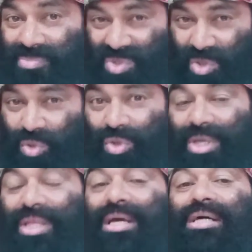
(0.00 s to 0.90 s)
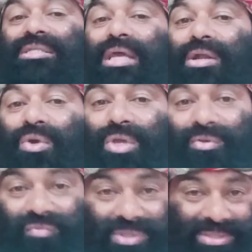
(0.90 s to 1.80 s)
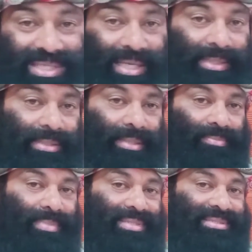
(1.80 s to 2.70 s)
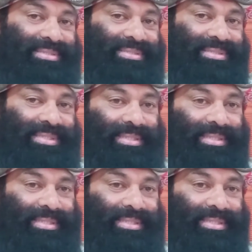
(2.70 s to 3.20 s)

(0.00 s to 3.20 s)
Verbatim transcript: They are looking. They are looking for skeletal muscle